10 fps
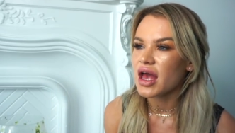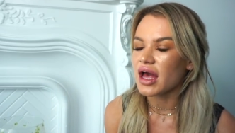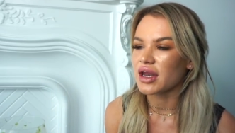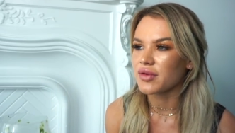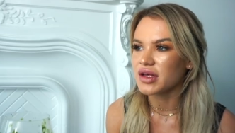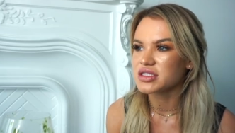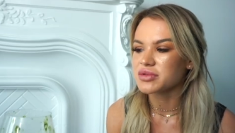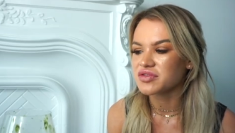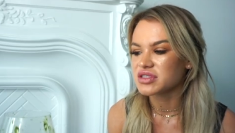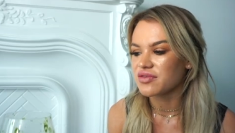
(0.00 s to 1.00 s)
And I realized so
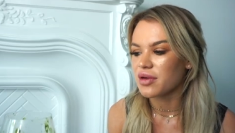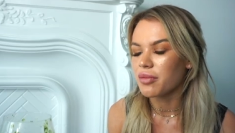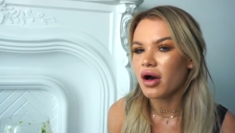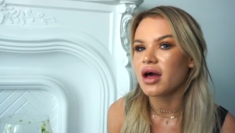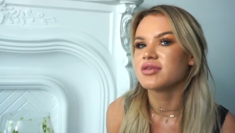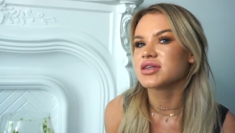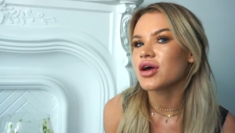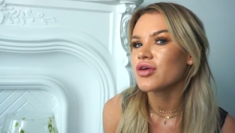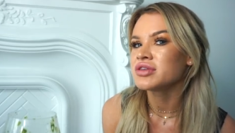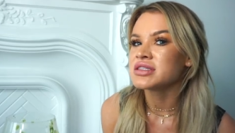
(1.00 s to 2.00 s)
much of the stuff I bought, I was
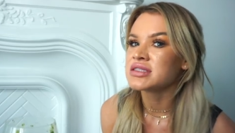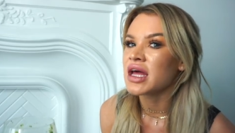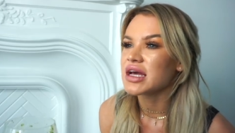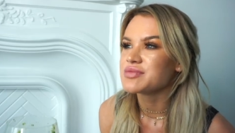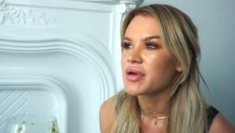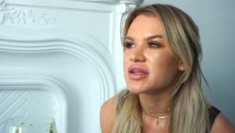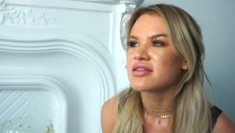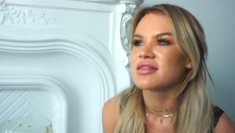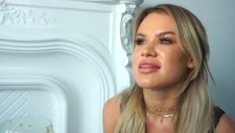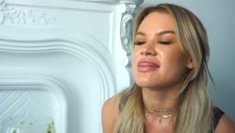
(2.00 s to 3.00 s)
like, oh, this is nice, but I
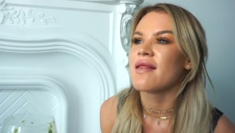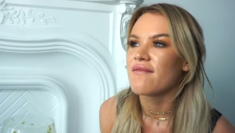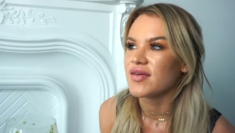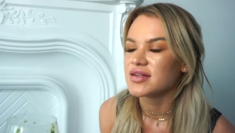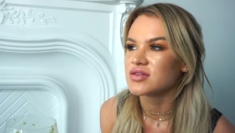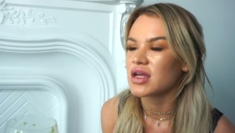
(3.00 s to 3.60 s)
didn't love it.